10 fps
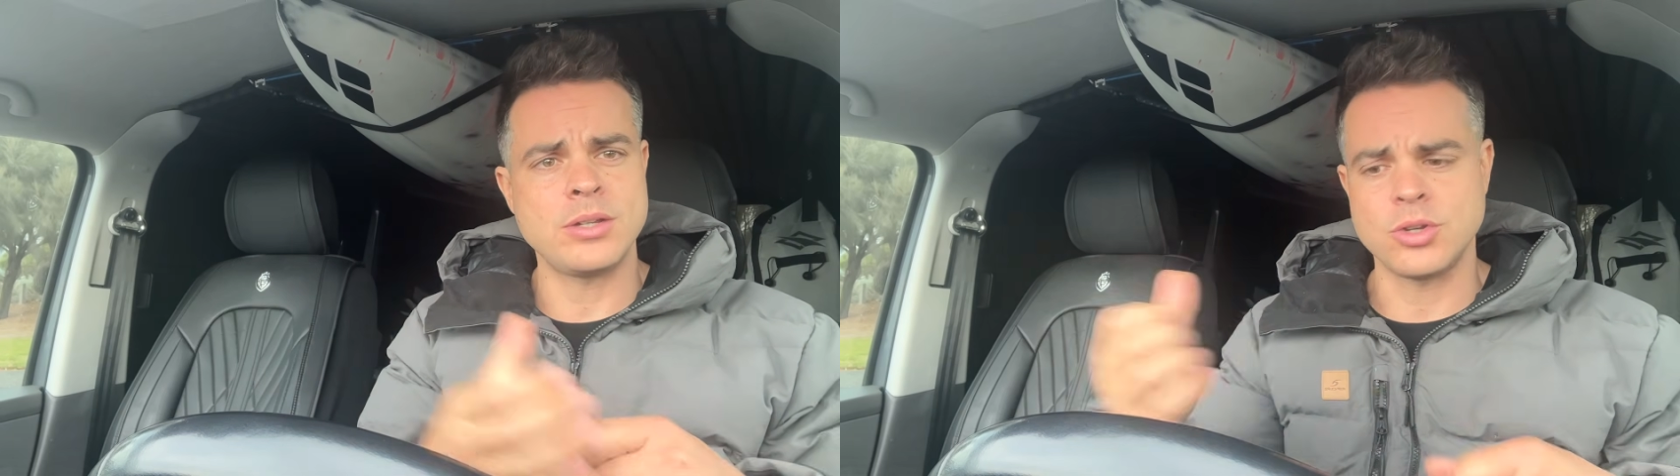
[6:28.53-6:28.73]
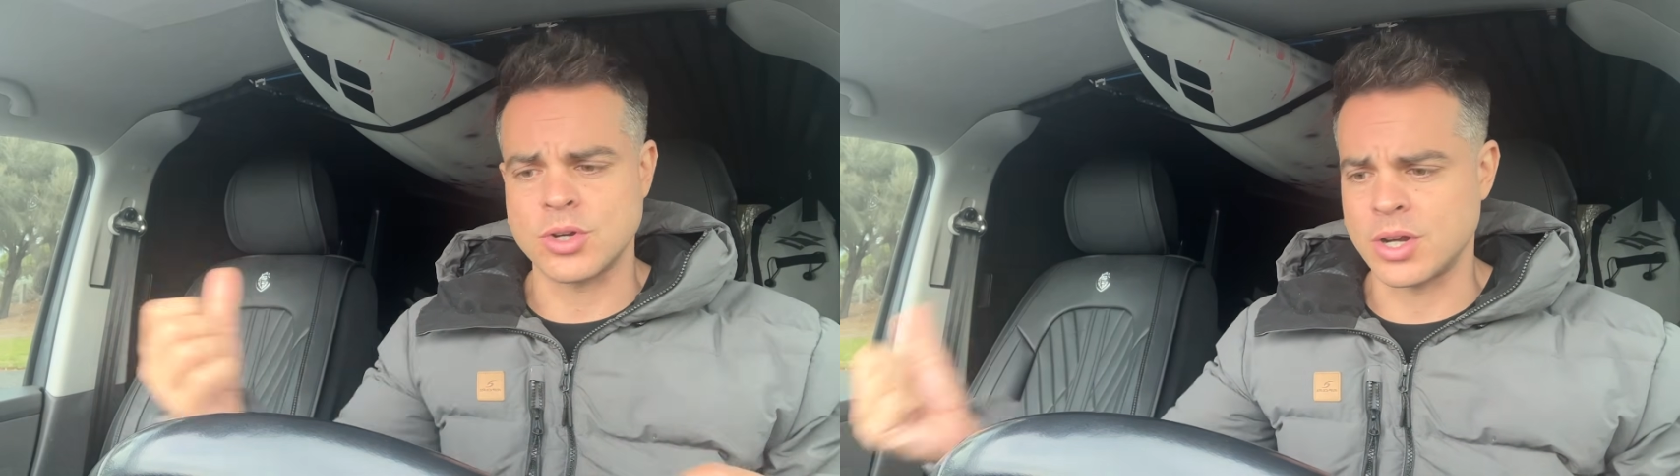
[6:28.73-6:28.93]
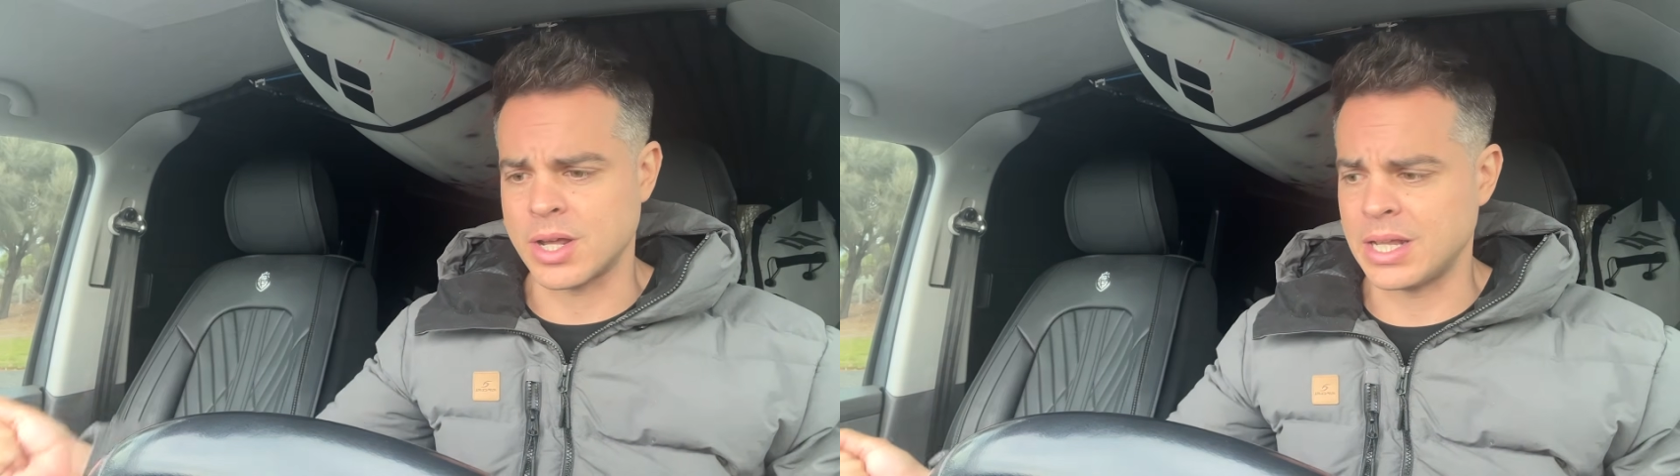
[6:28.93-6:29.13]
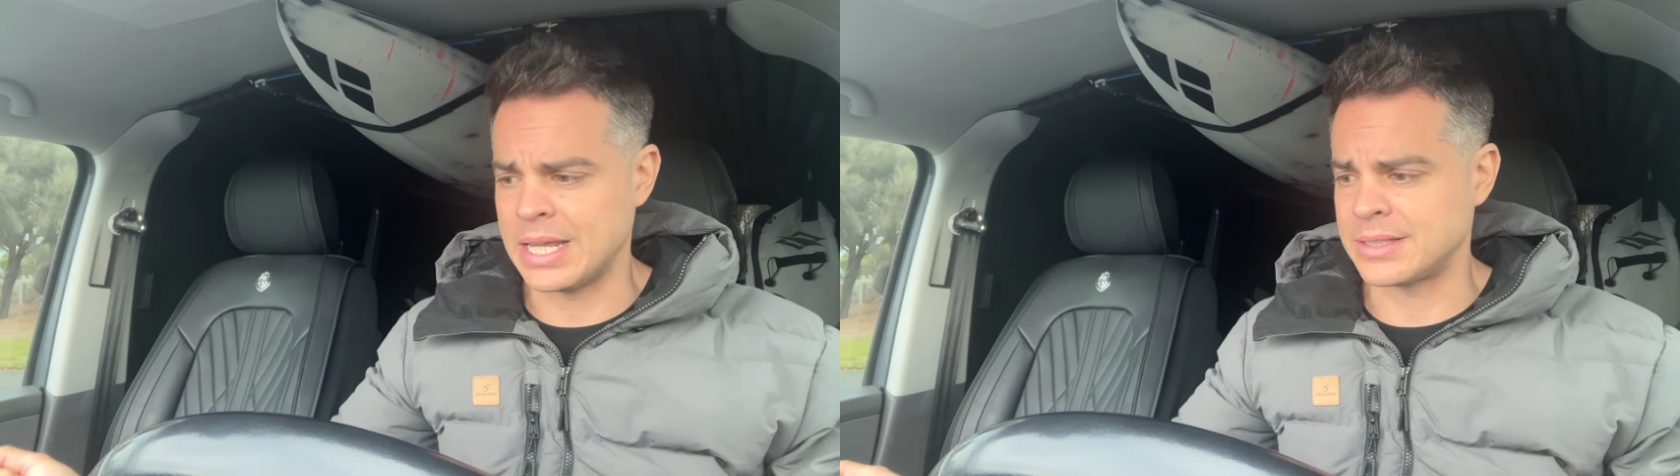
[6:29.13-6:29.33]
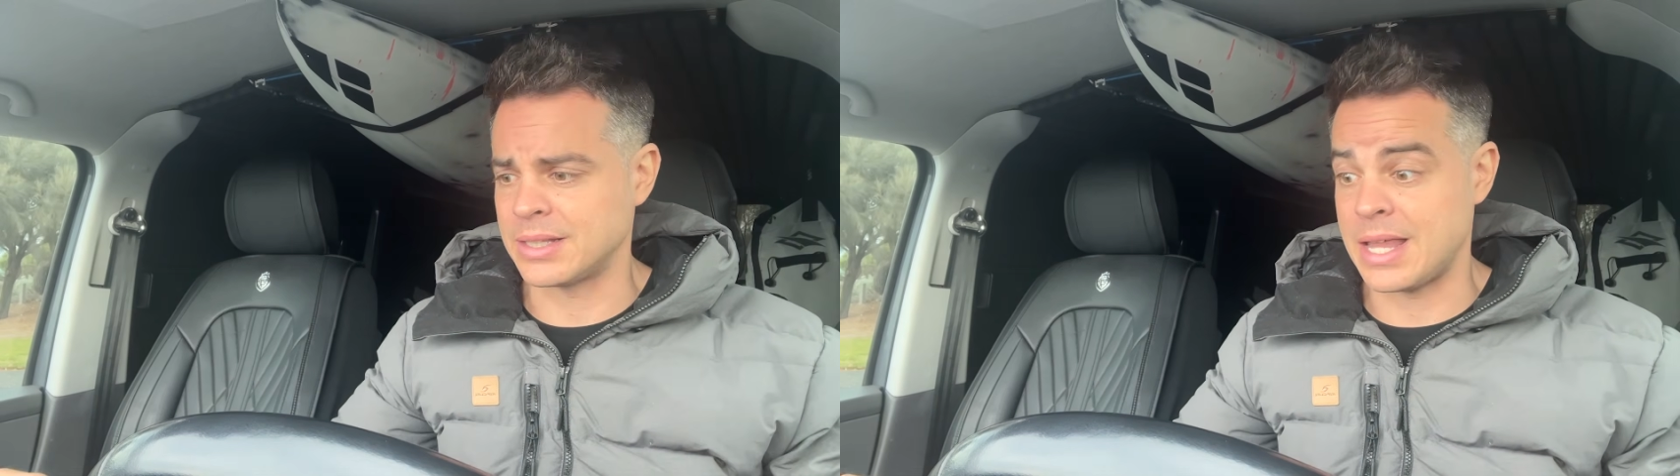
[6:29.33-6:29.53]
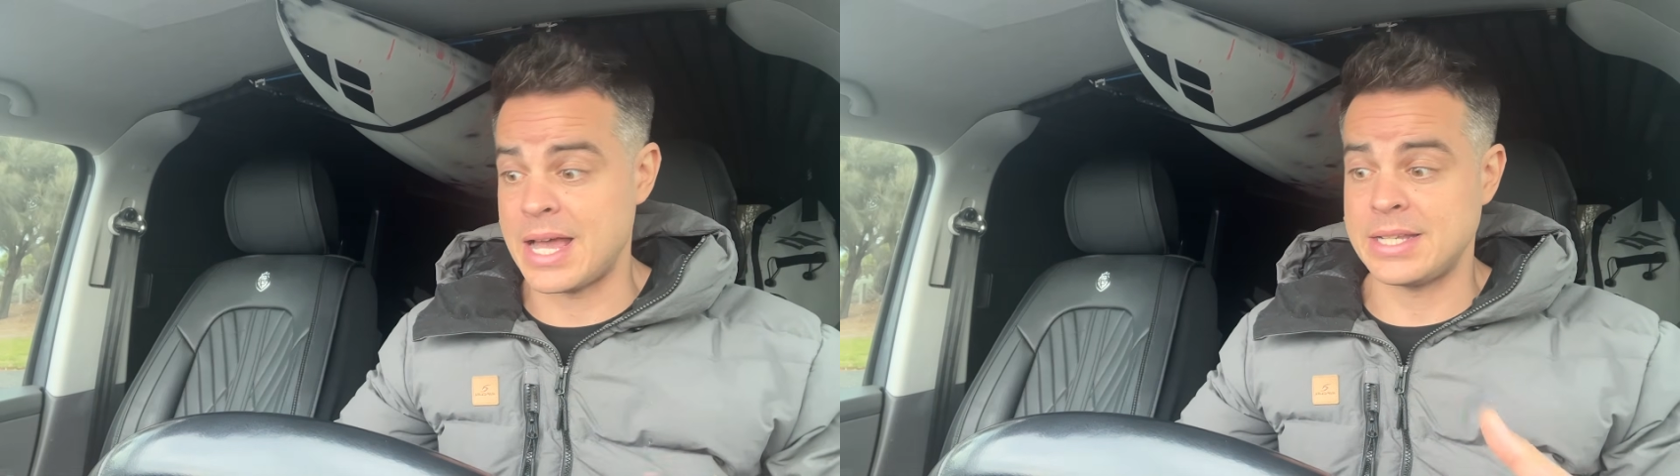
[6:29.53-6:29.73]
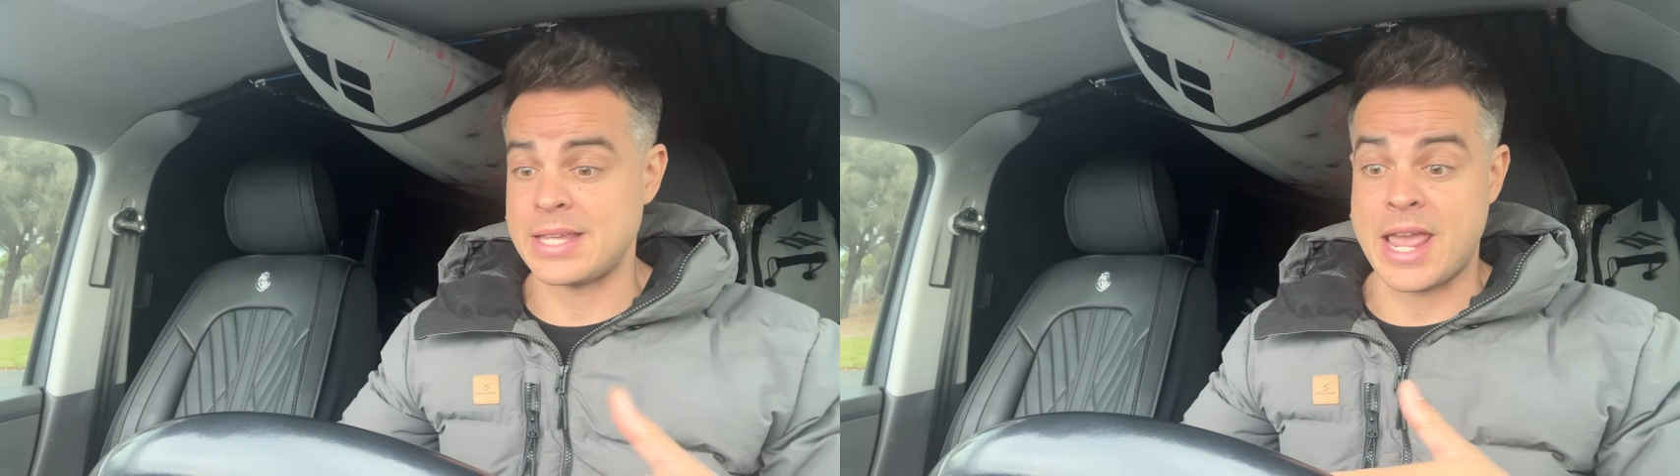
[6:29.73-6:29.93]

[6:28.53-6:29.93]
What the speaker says: you're going to collect the lines,